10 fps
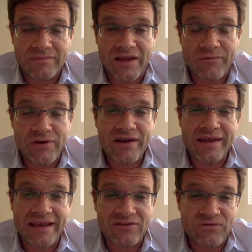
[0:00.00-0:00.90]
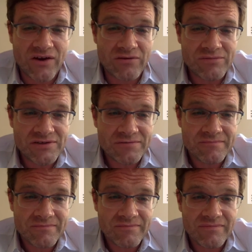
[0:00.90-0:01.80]
Now, if we look at these films,
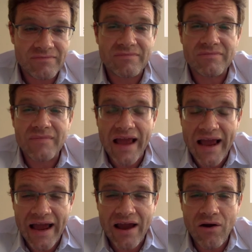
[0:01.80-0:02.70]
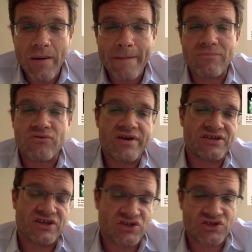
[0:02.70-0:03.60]
how
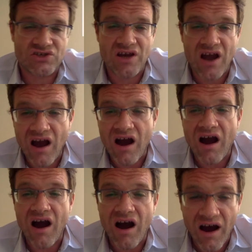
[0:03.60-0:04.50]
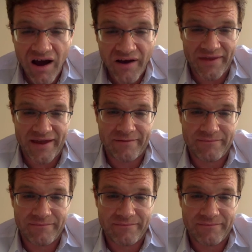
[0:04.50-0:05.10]
British are they?